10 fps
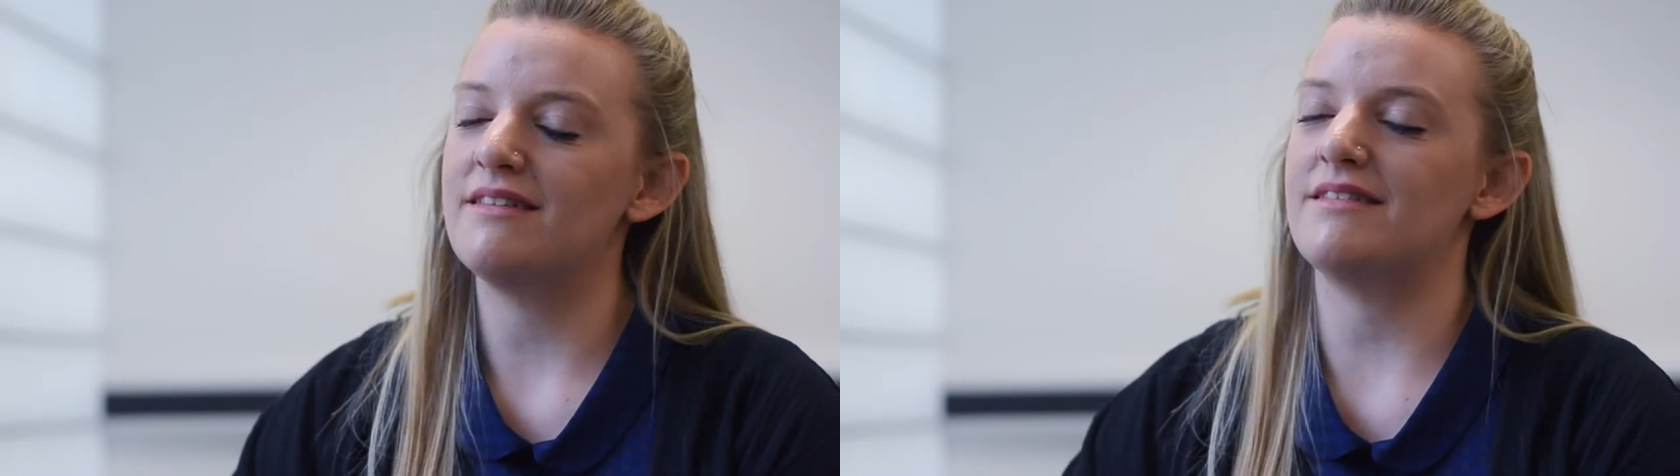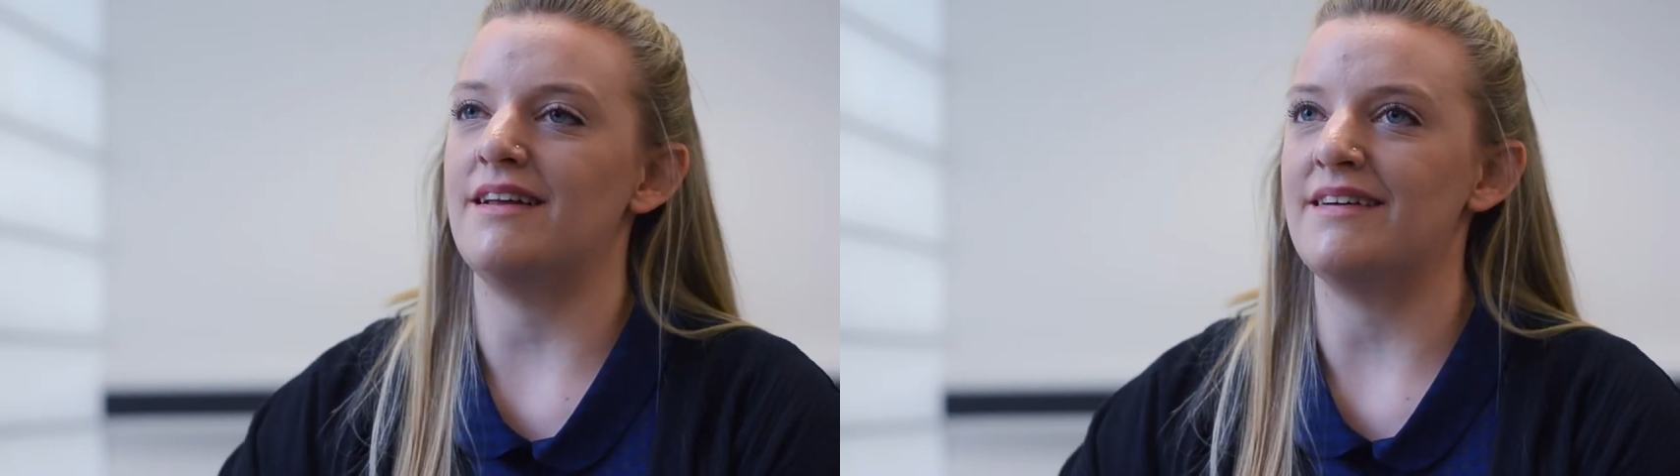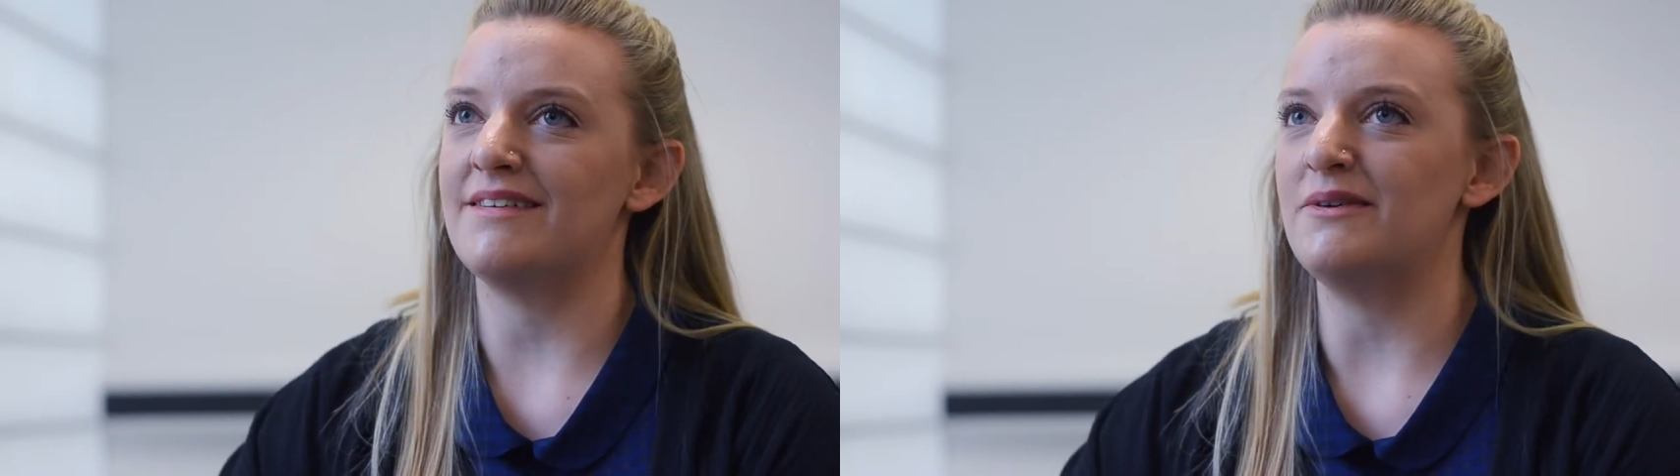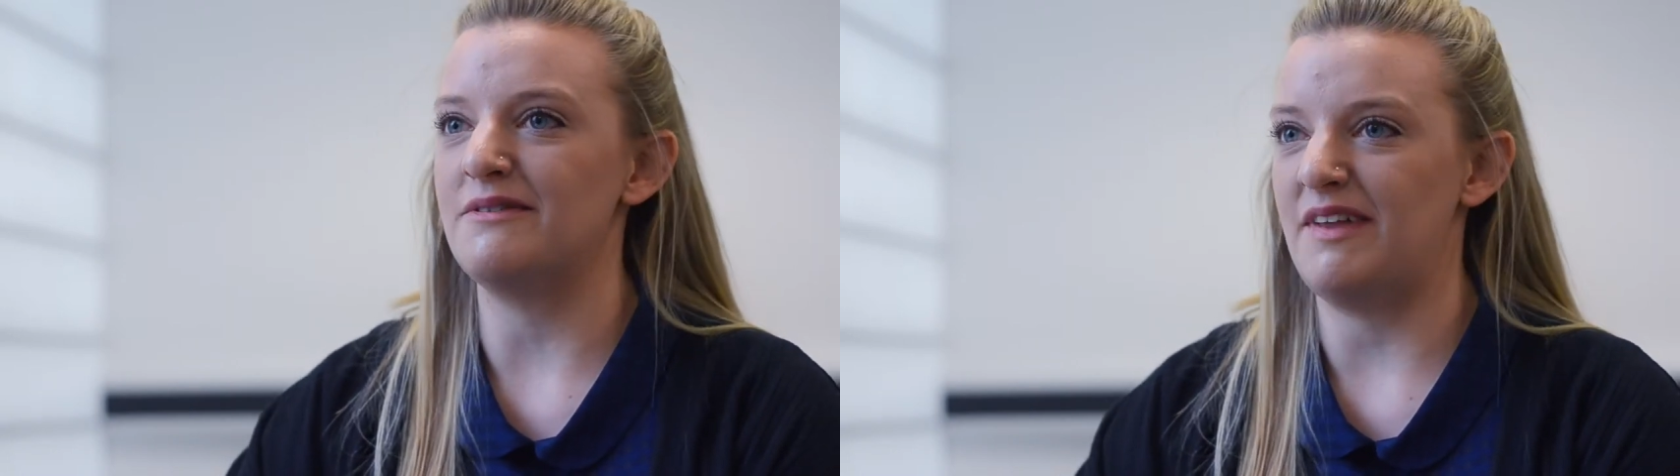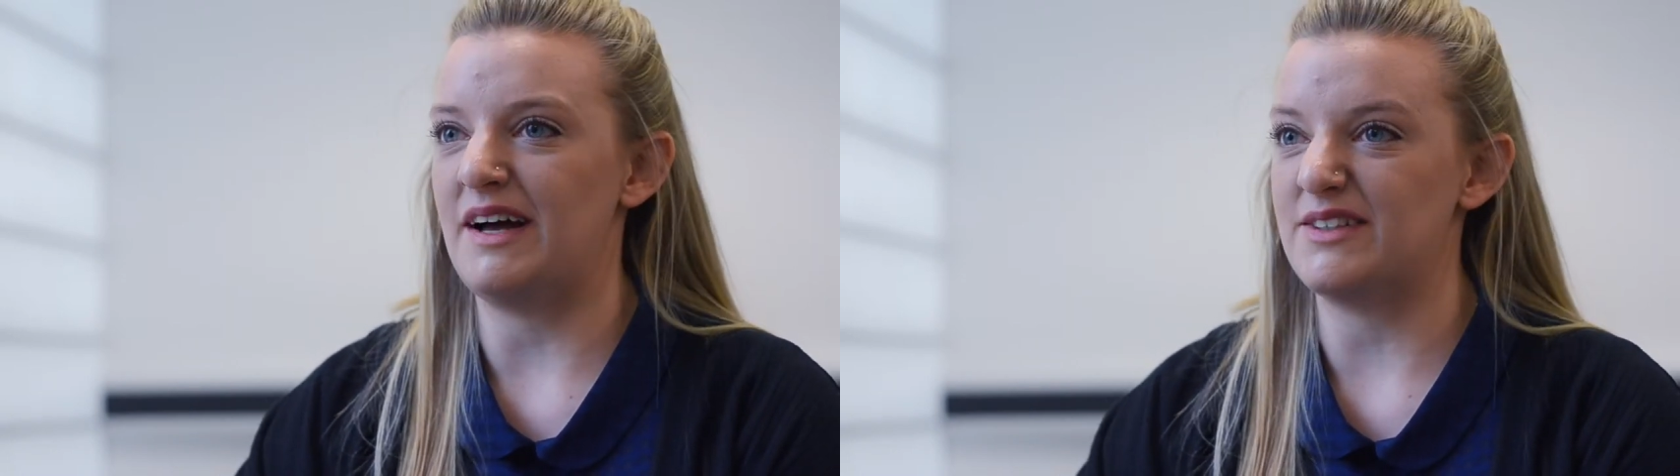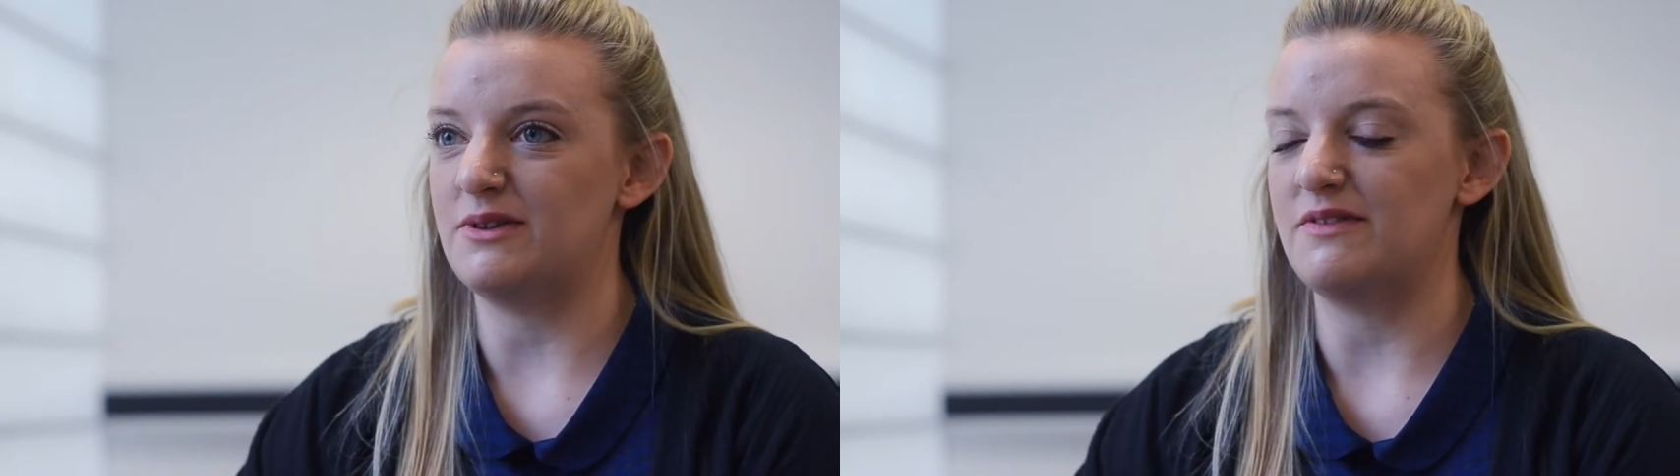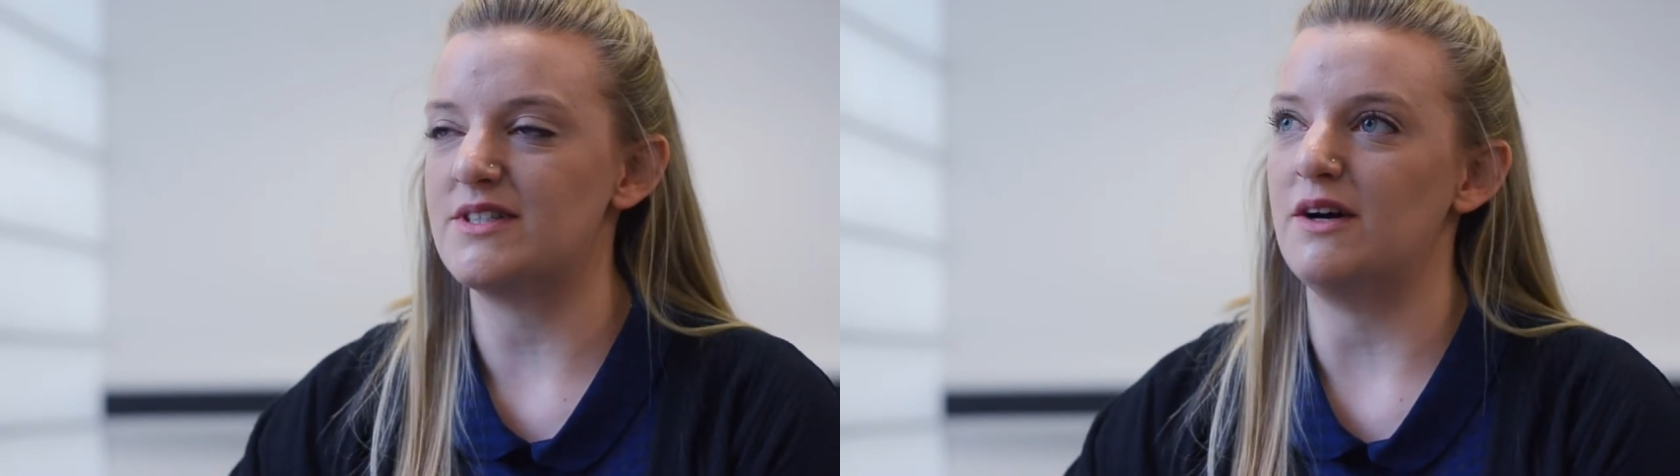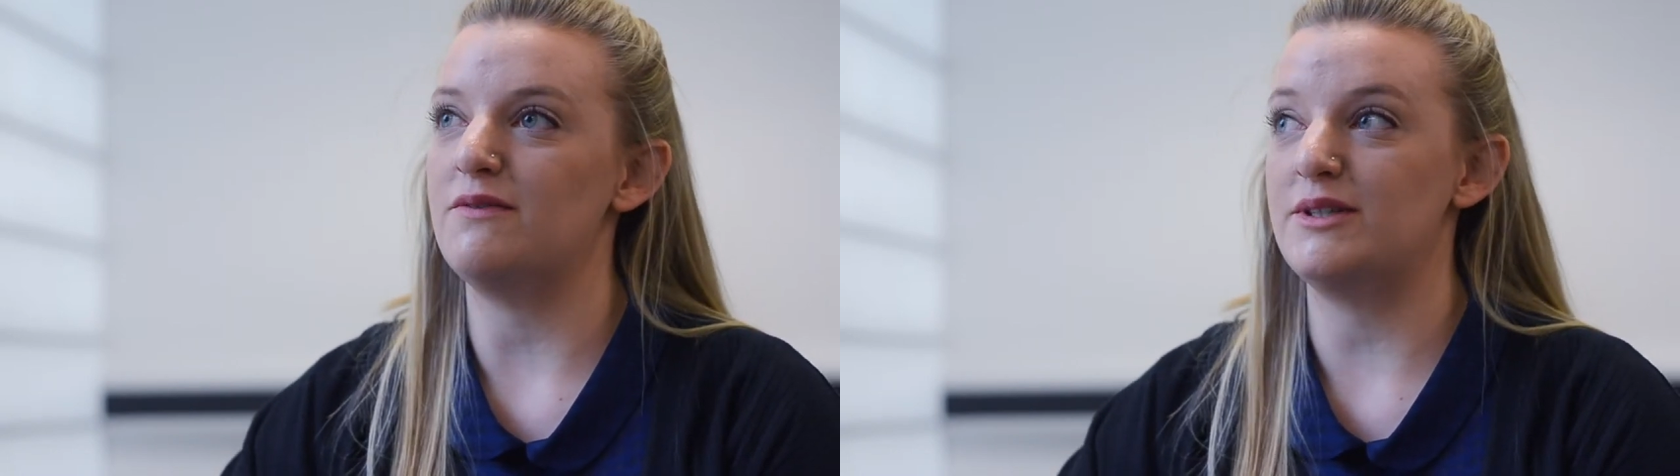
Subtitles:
it's like all of that sort of stuff,